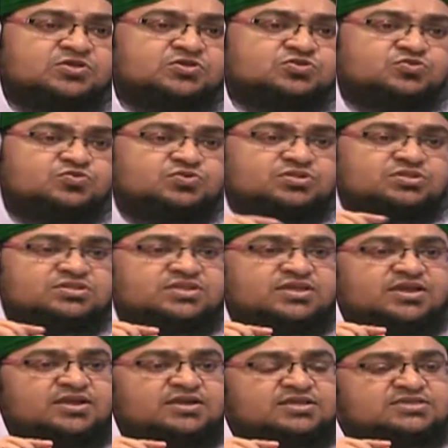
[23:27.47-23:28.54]
So
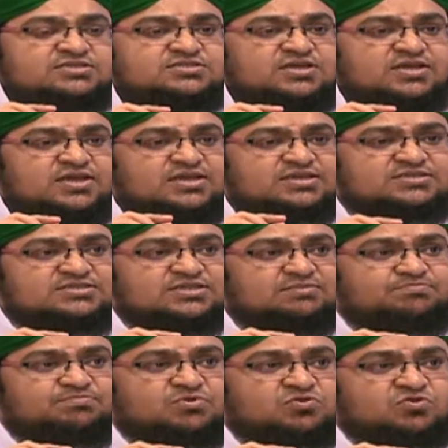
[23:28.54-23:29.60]
that is the
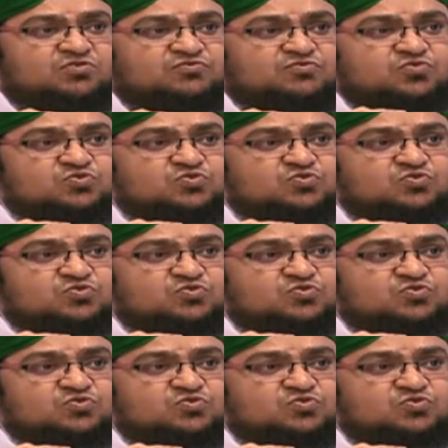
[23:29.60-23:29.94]
example of